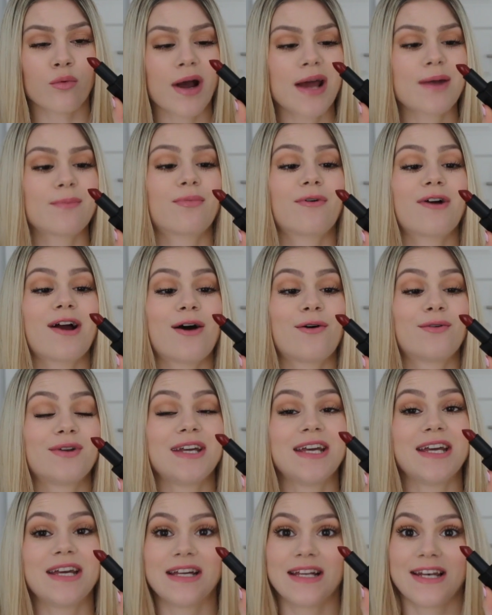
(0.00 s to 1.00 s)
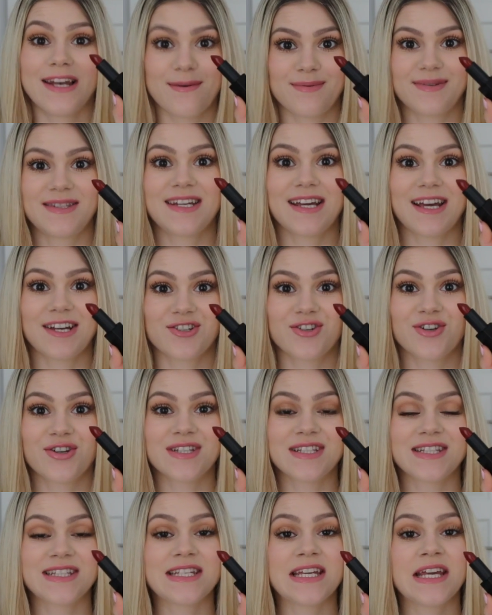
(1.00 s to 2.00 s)
red brownie lipstick, as
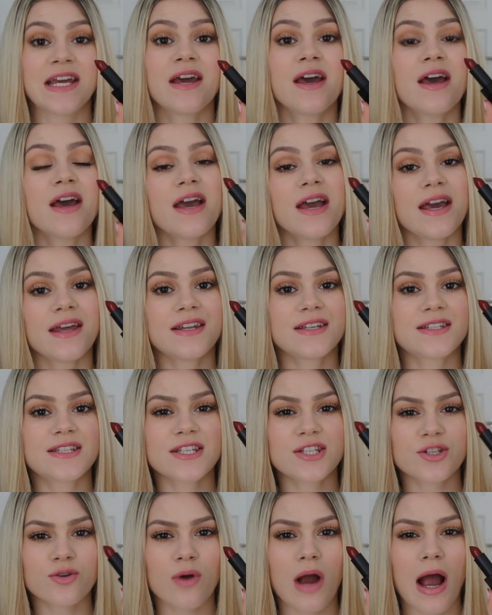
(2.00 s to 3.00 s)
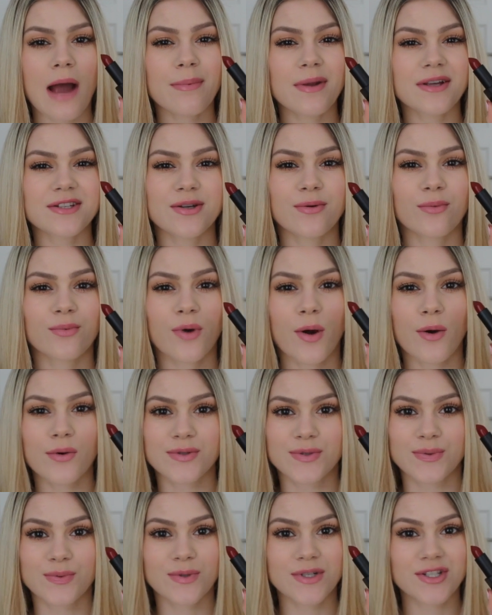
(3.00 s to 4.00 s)
you can see. It is described as a
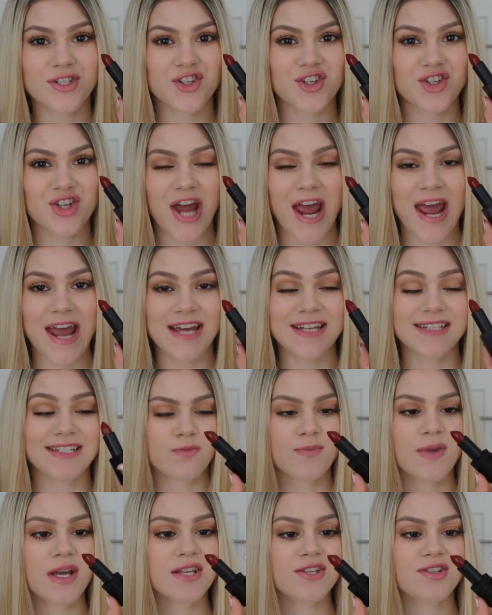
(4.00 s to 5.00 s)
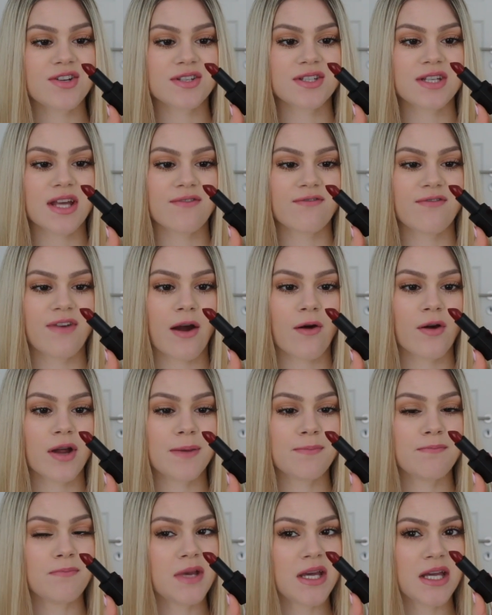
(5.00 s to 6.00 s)
rosewood shade. To me, it's just a
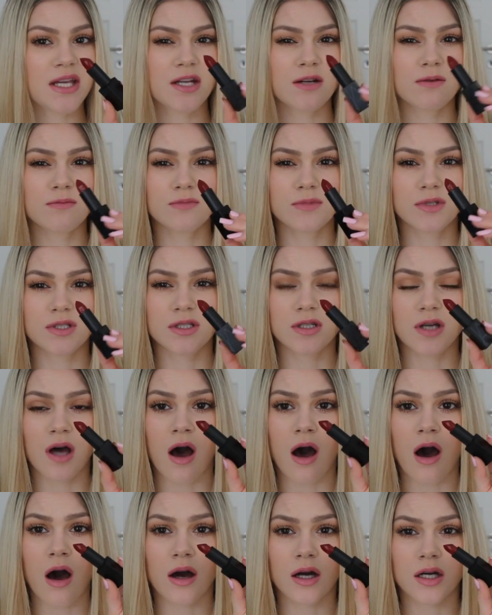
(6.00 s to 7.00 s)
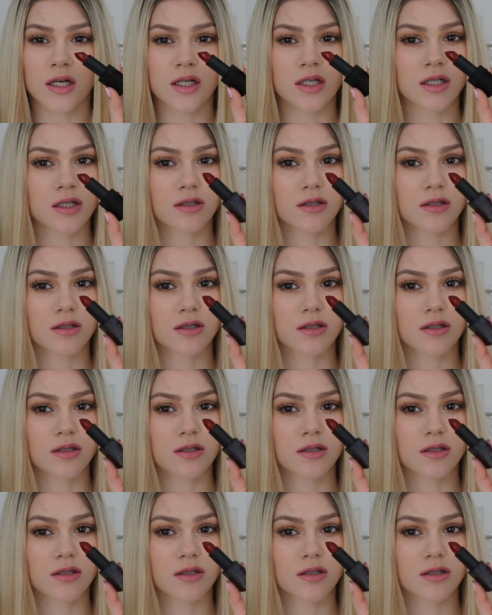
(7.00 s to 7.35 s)
very medium dark